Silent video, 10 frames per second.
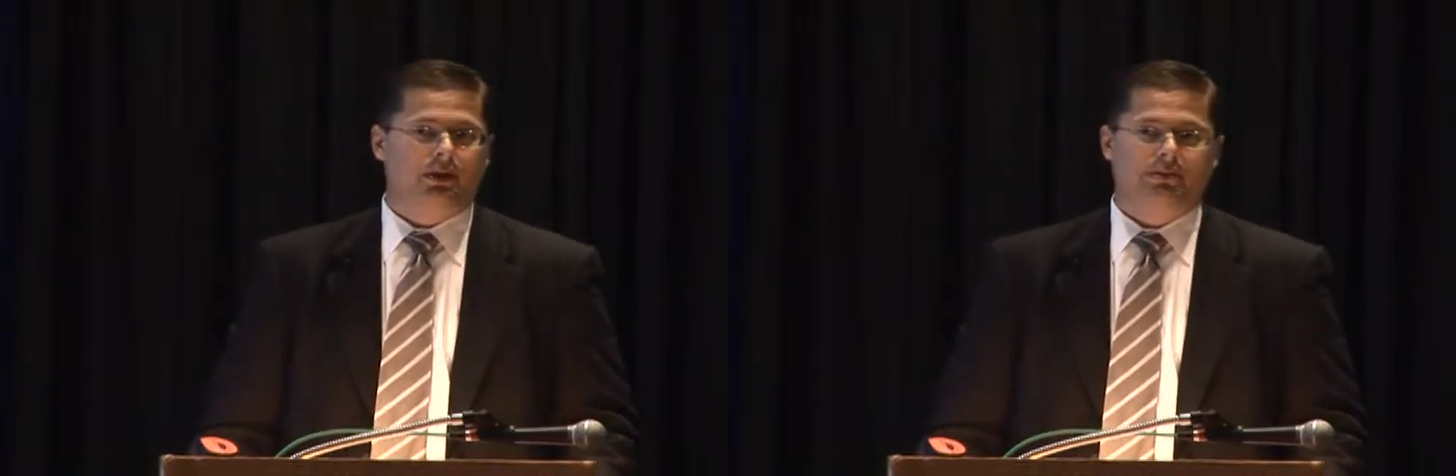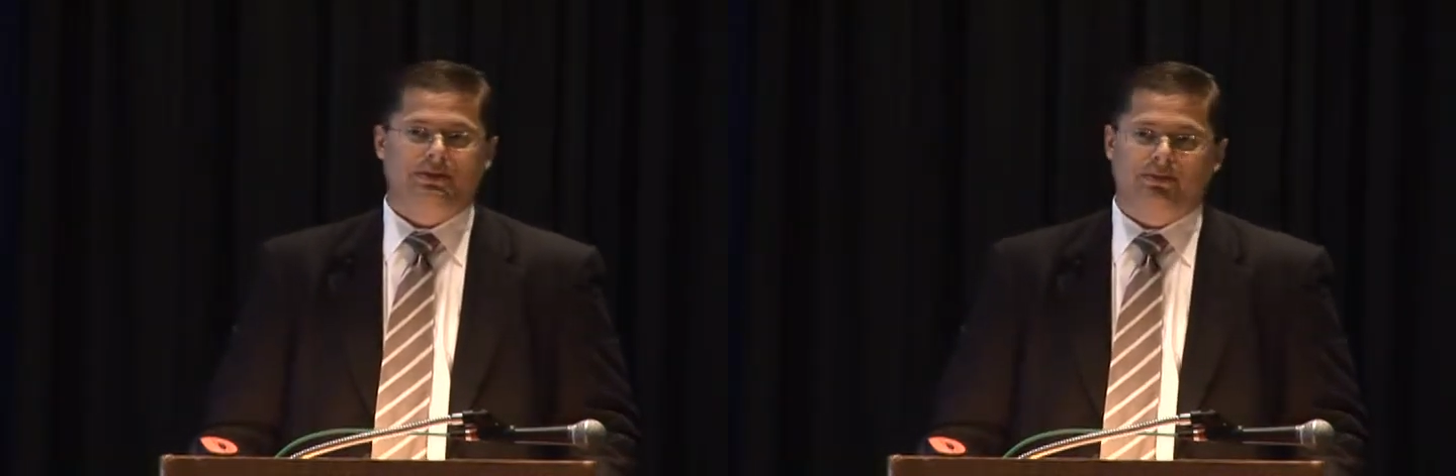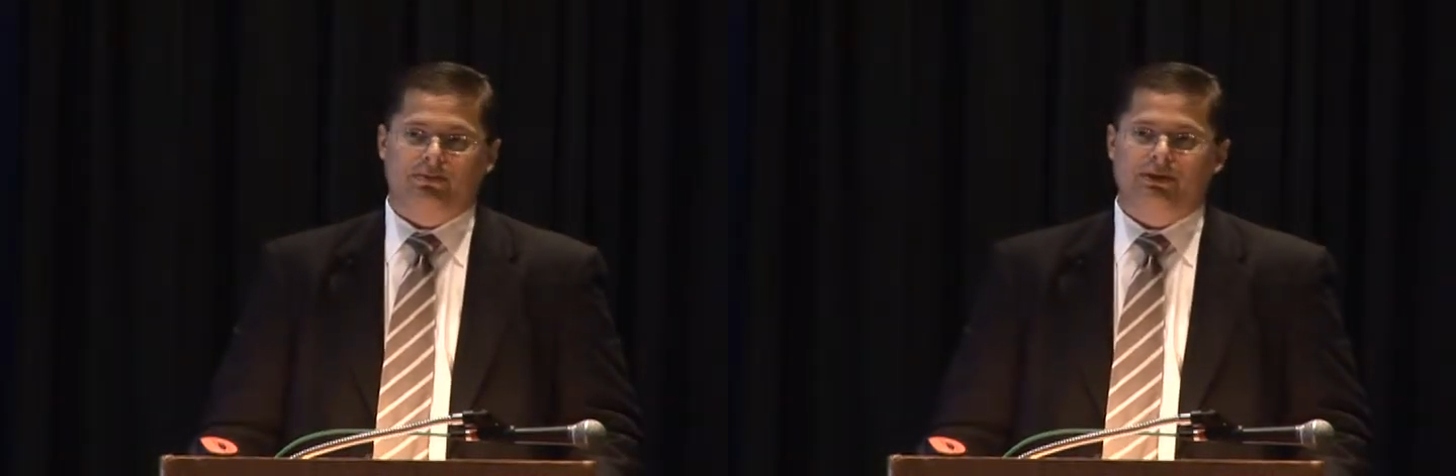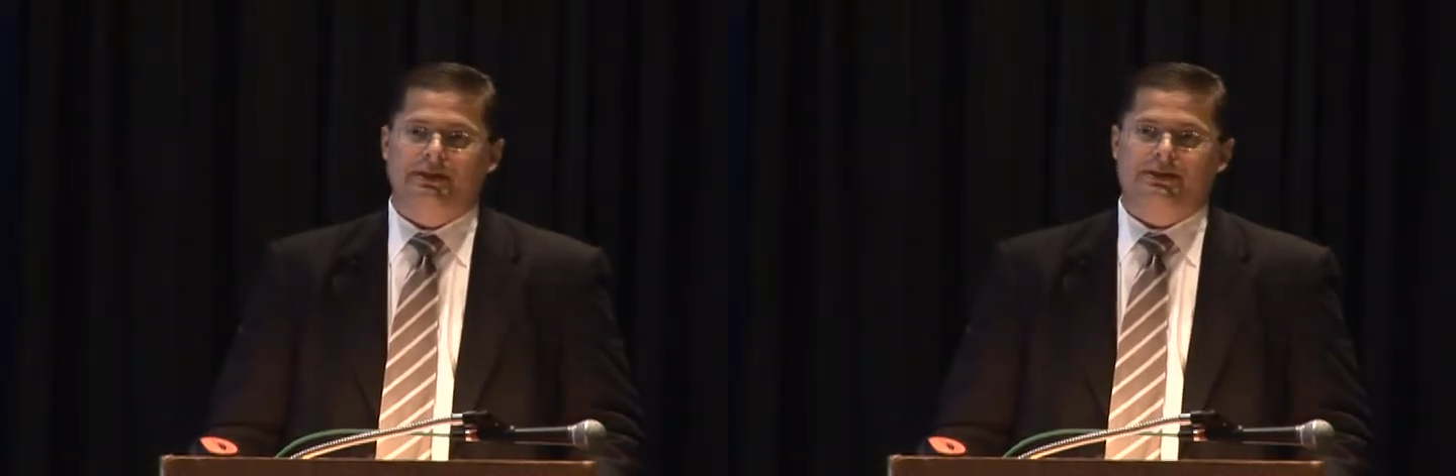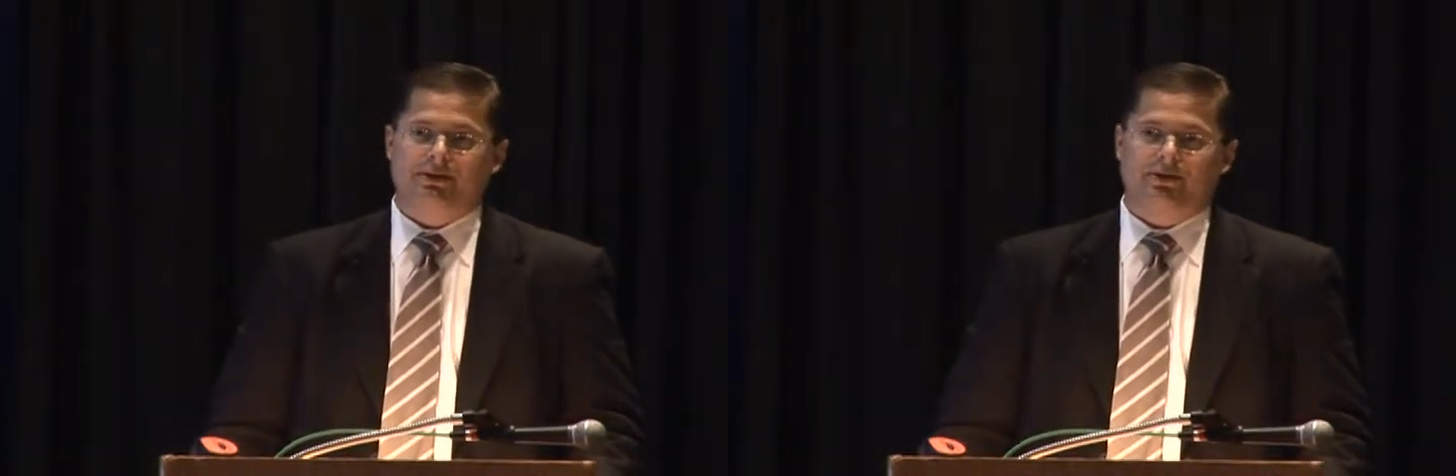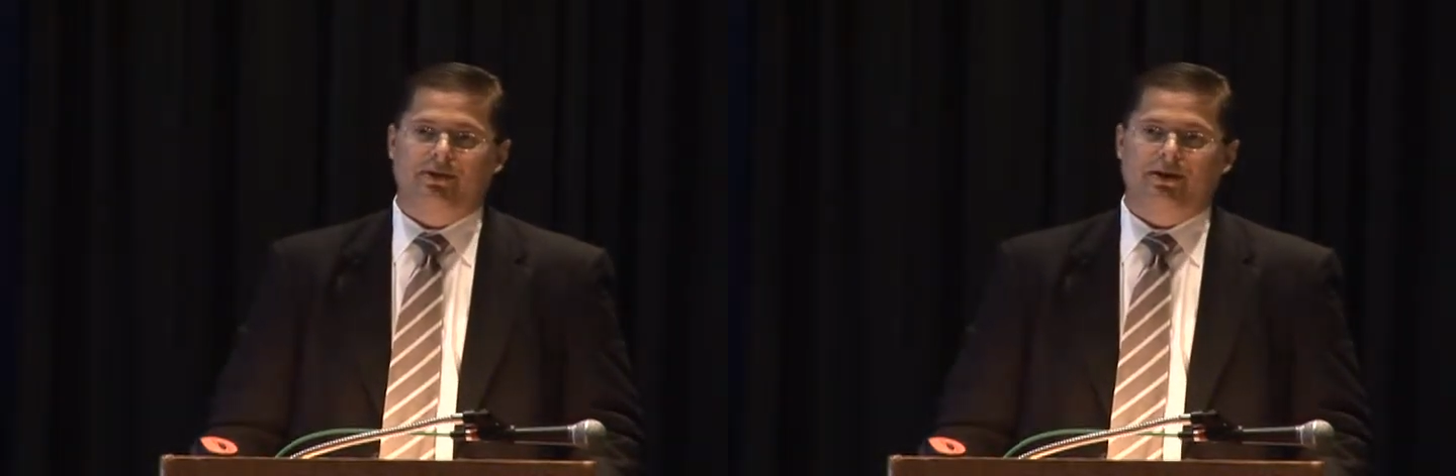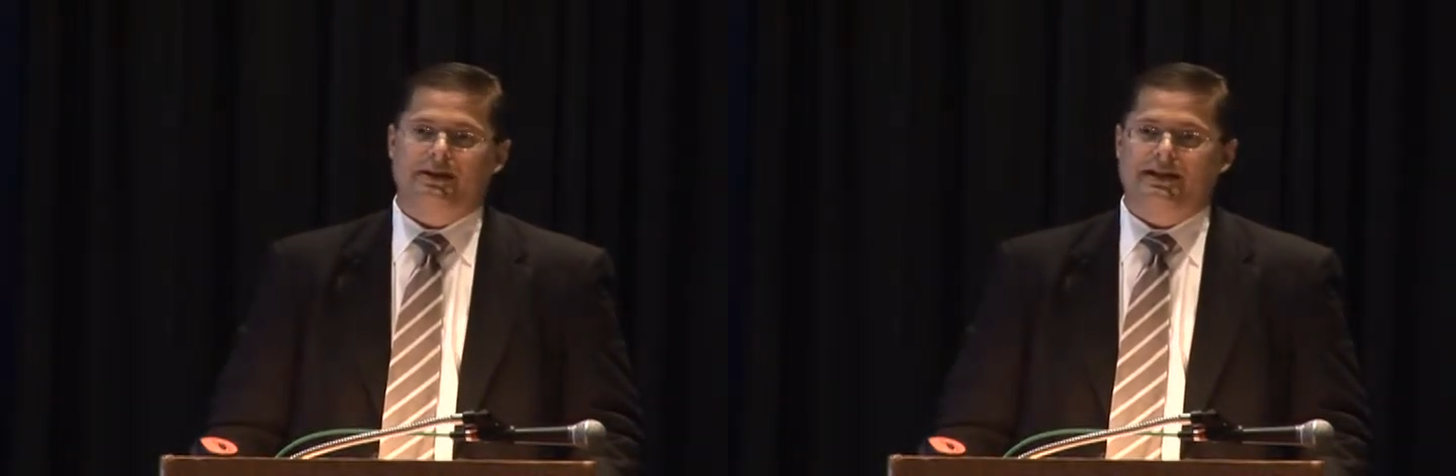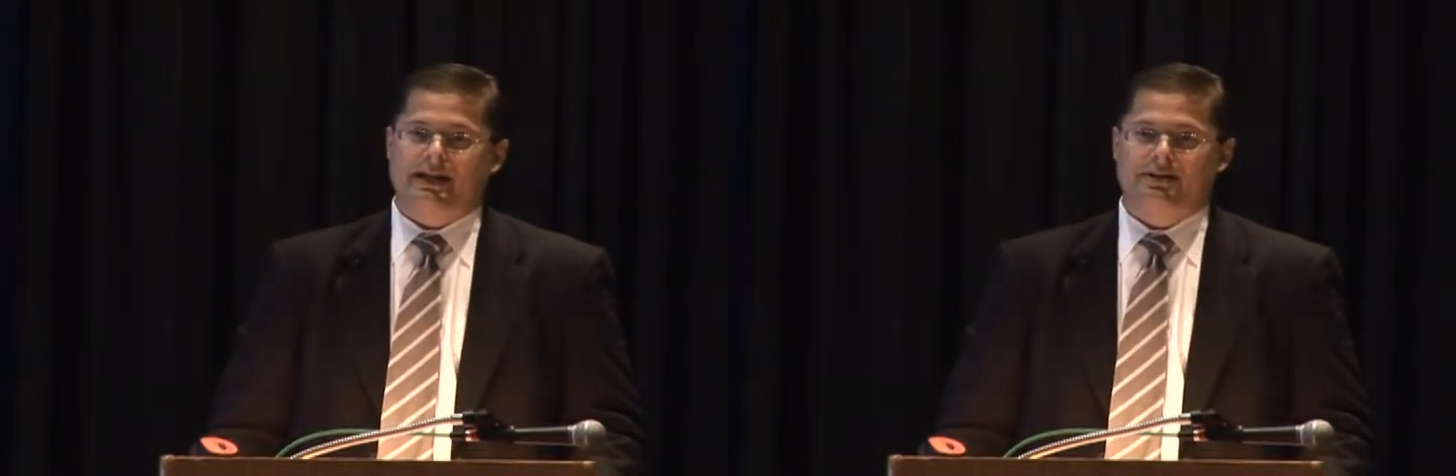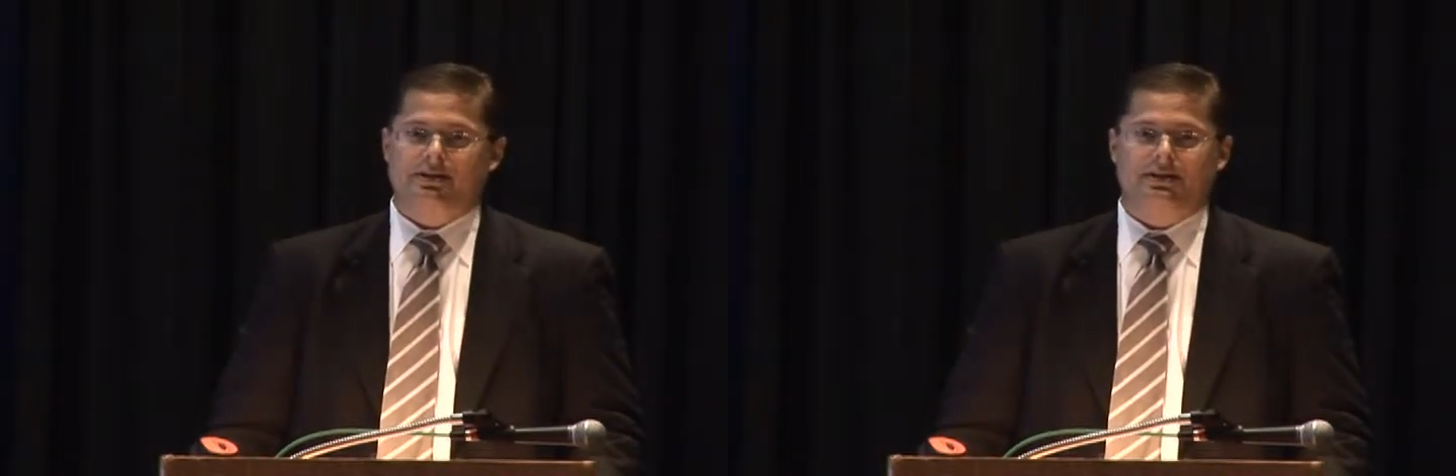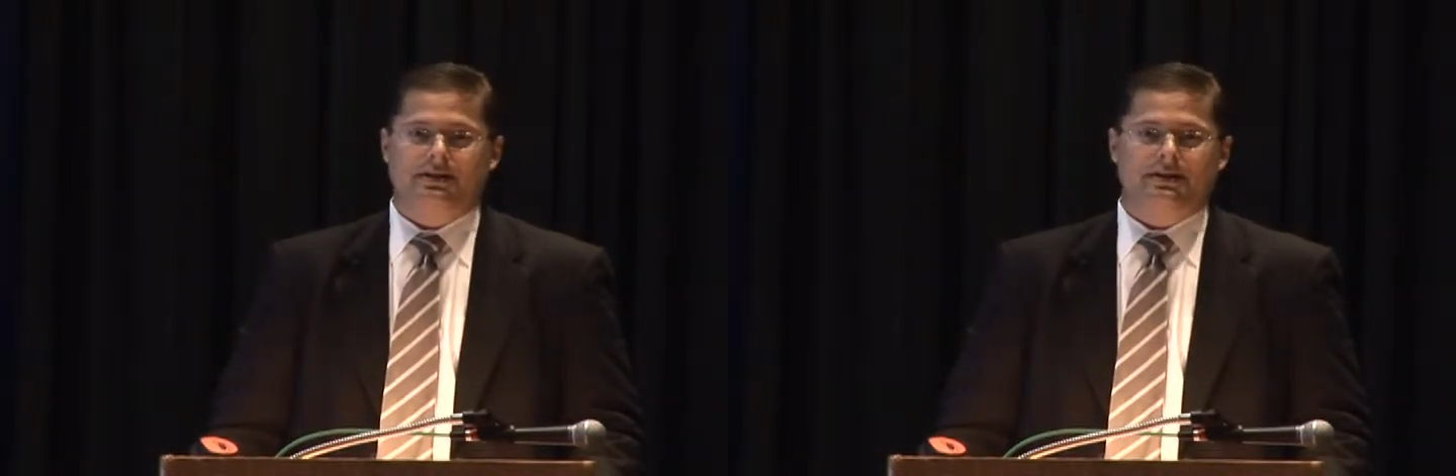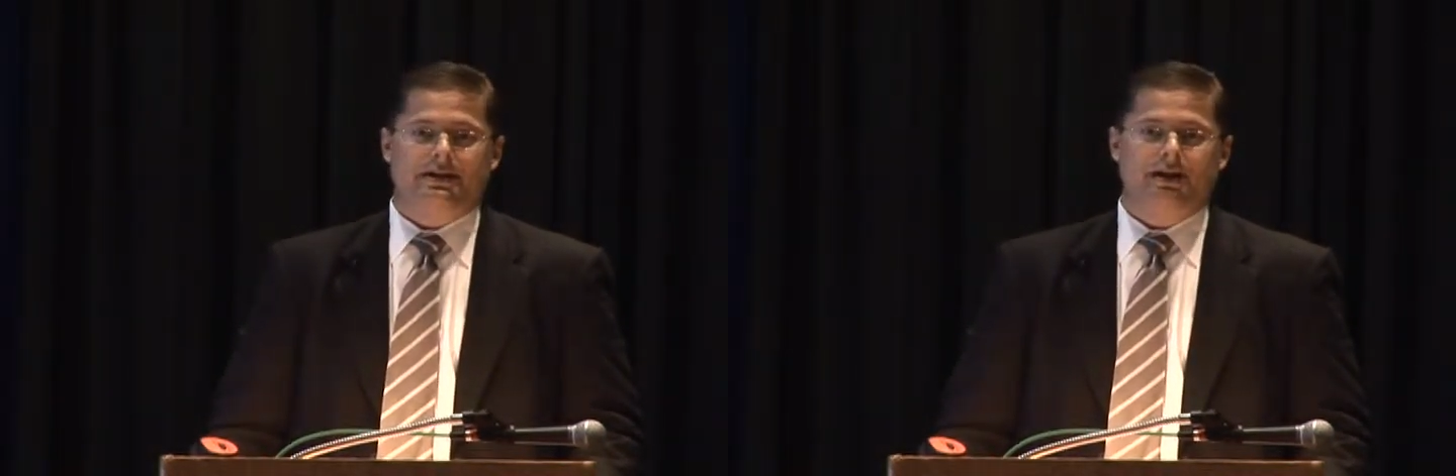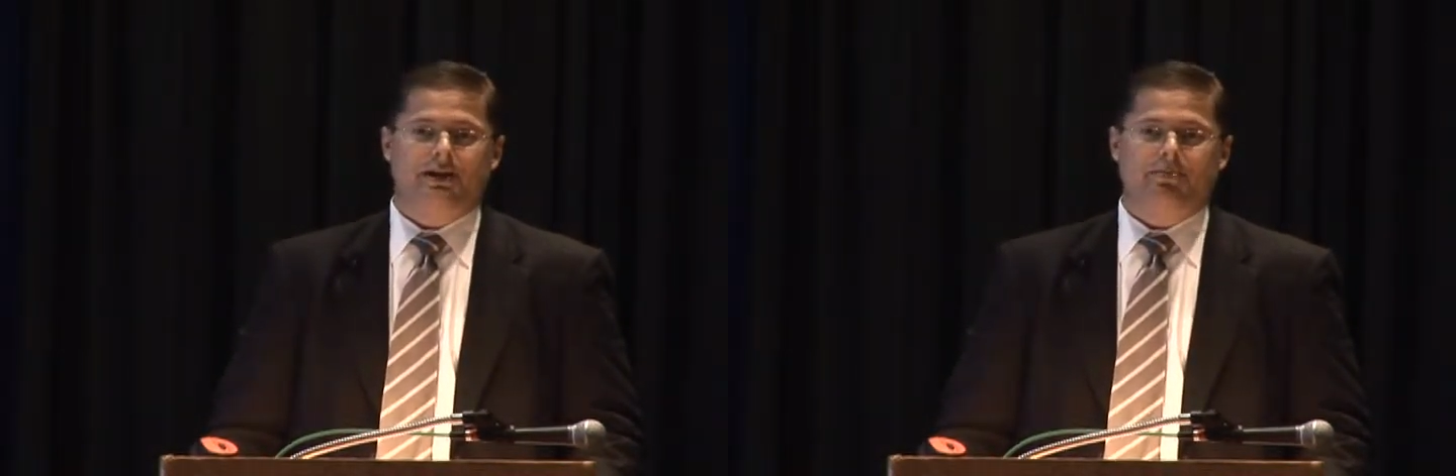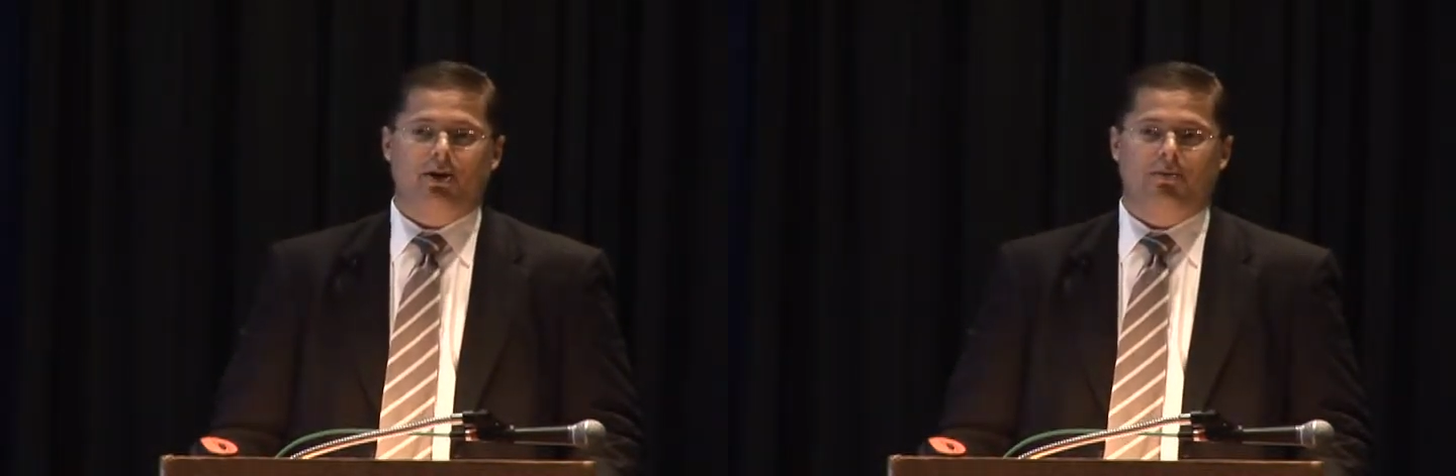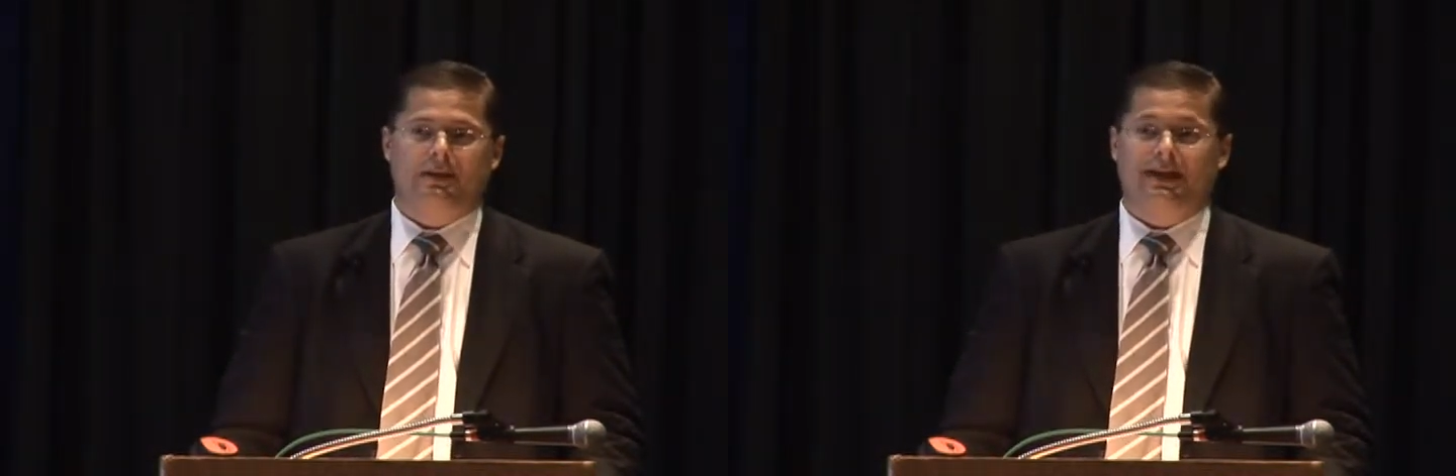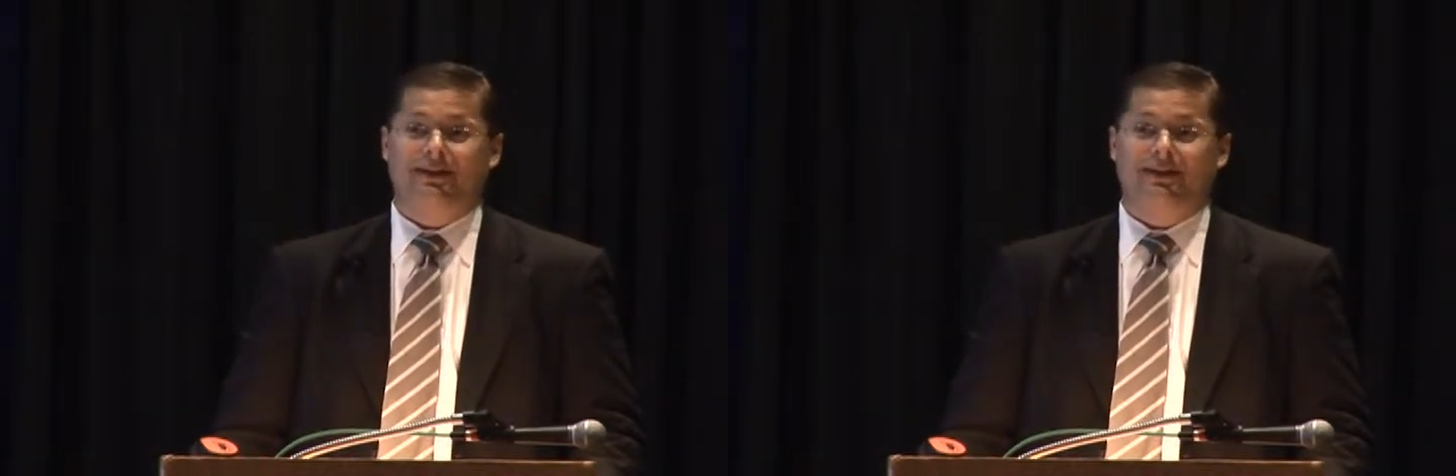we should really turn our attention to the dairy department,